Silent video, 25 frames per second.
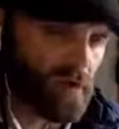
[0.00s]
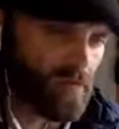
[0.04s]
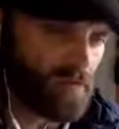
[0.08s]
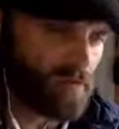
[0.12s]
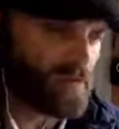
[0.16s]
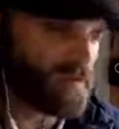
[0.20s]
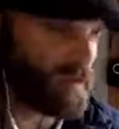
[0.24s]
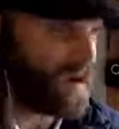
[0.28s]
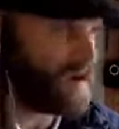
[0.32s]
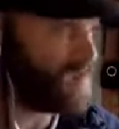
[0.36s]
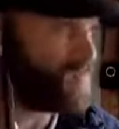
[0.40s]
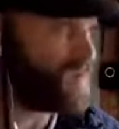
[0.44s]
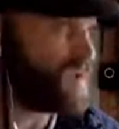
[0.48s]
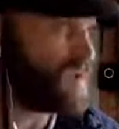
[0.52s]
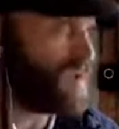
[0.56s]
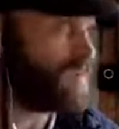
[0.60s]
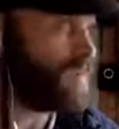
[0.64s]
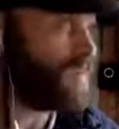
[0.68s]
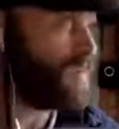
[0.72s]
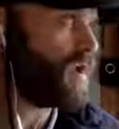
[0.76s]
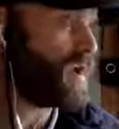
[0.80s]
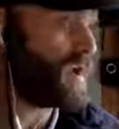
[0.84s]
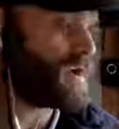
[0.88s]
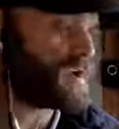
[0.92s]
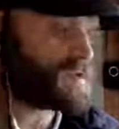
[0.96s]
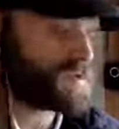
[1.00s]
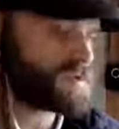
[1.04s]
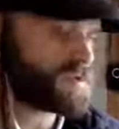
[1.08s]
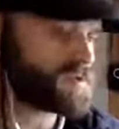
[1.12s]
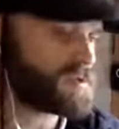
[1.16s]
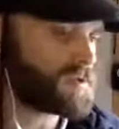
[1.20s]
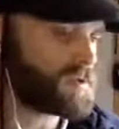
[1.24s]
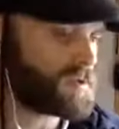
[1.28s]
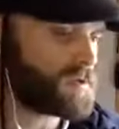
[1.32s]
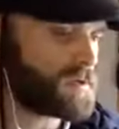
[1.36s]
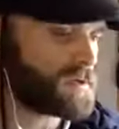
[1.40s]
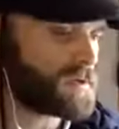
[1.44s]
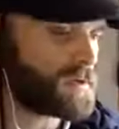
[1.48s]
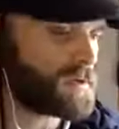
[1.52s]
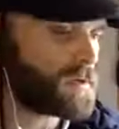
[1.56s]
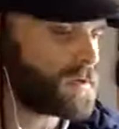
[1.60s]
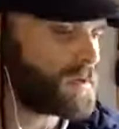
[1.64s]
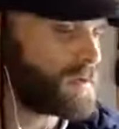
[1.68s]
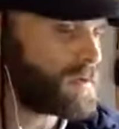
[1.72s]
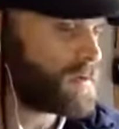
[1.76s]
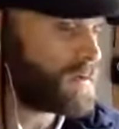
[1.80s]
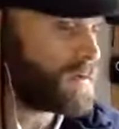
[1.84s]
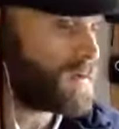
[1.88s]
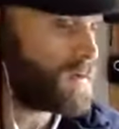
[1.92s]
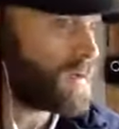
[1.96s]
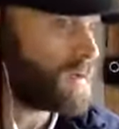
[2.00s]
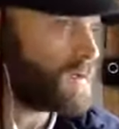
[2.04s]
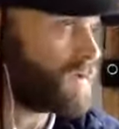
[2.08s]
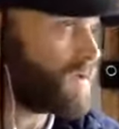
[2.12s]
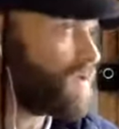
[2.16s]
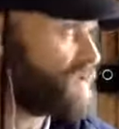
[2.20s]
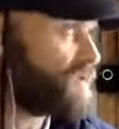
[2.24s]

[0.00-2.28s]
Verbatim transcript: without being biased and